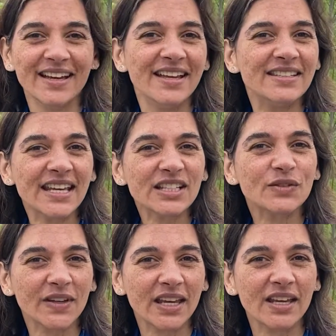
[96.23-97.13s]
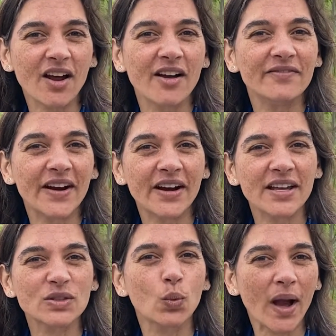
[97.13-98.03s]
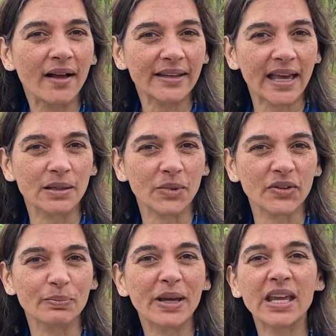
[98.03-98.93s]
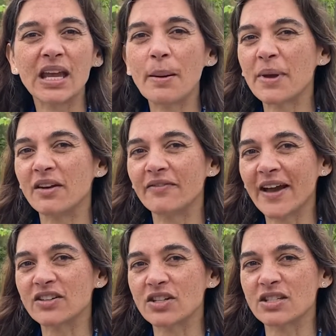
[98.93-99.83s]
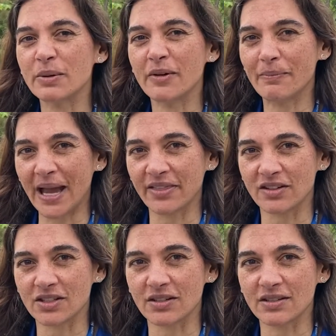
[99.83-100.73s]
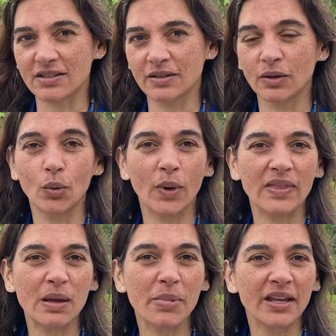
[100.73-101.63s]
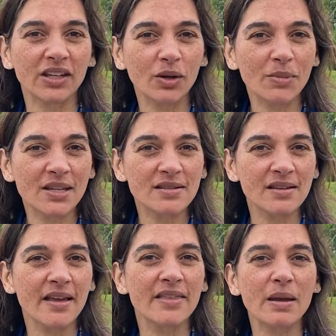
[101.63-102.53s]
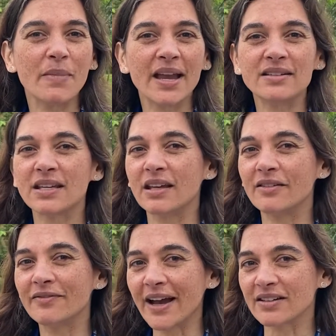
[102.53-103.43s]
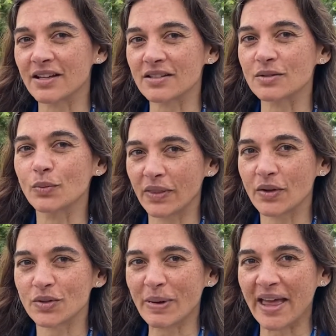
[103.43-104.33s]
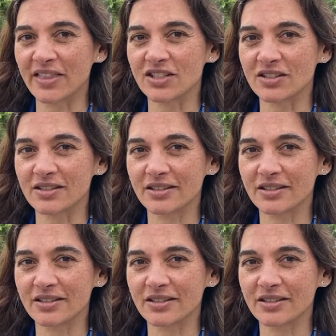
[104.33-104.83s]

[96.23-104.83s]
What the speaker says: Ticks feed on various wild animals, picking up infectious pathogens. When they bite humans, they might infect us with those pathogens.